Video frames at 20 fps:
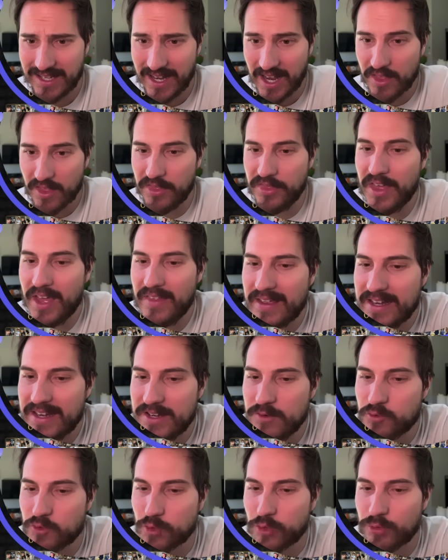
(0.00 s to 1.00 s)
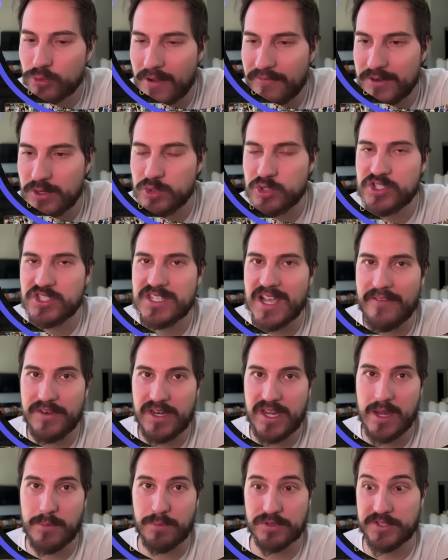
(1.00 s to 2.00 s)
Then they grew revenue
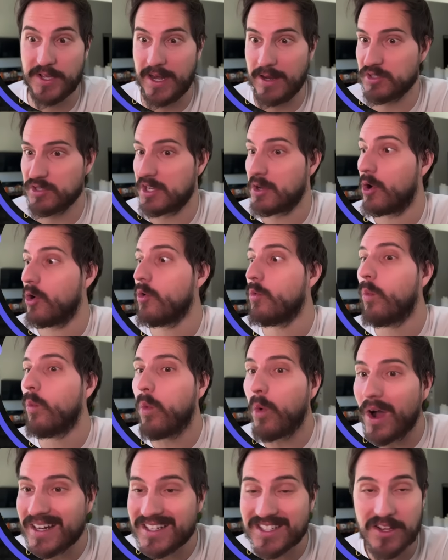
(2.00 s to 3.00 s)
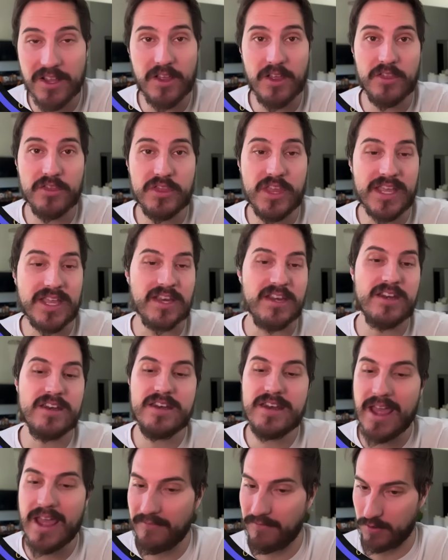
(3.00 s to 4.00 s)
78%. I was like, what? They
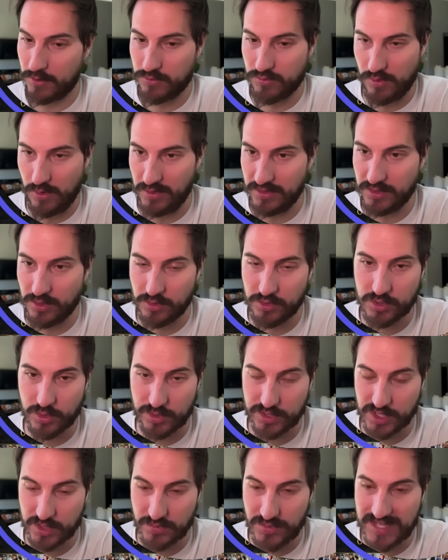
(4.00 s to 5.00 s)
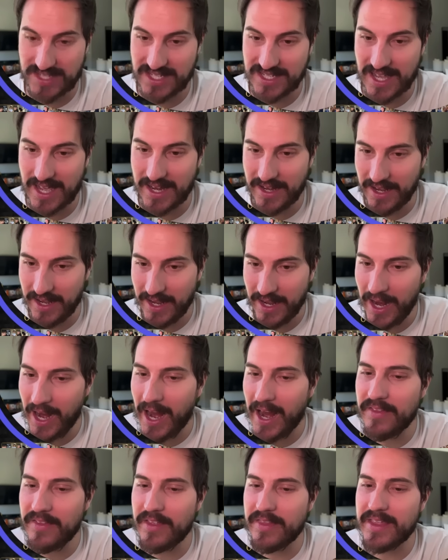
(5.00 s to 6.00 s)
can never grow at those sorts of rates again.
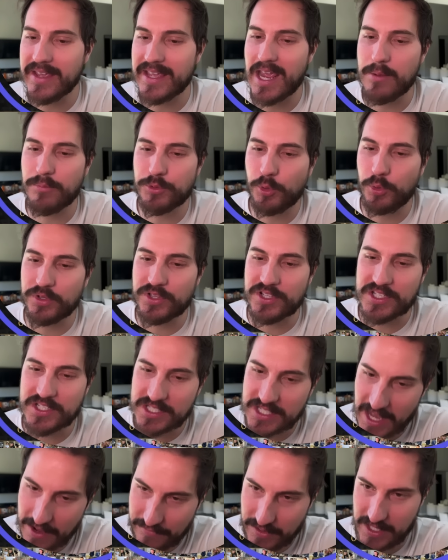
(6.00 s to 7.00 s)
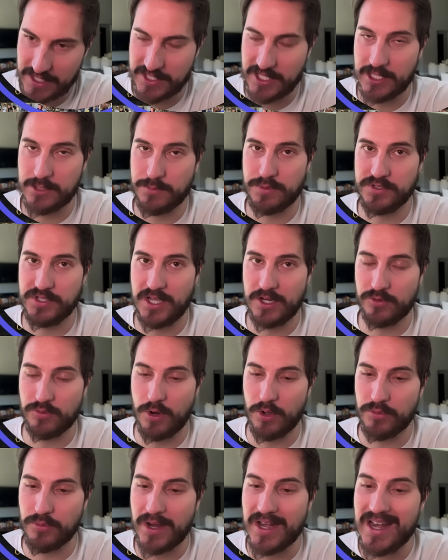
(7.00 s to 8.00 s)
And then they came through with a 76%
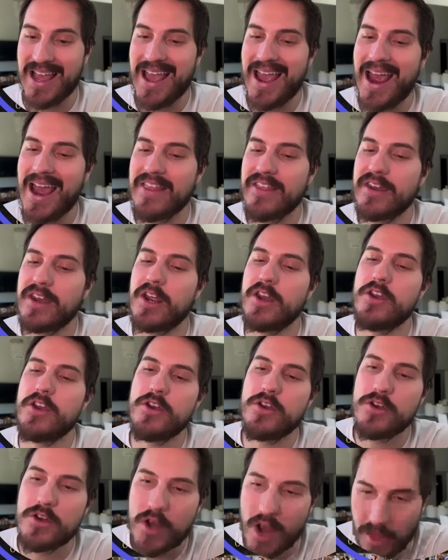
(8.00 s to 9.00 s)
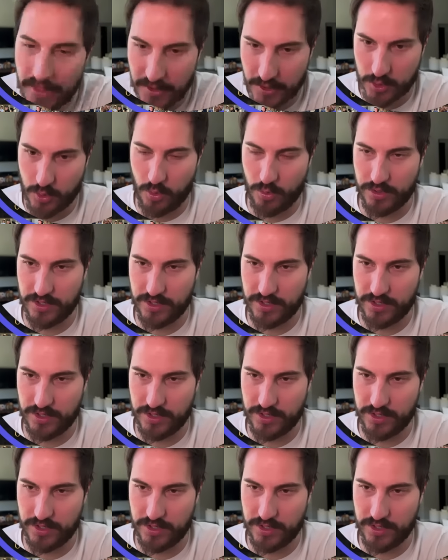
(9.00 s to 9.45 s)
growth rate and then another quarter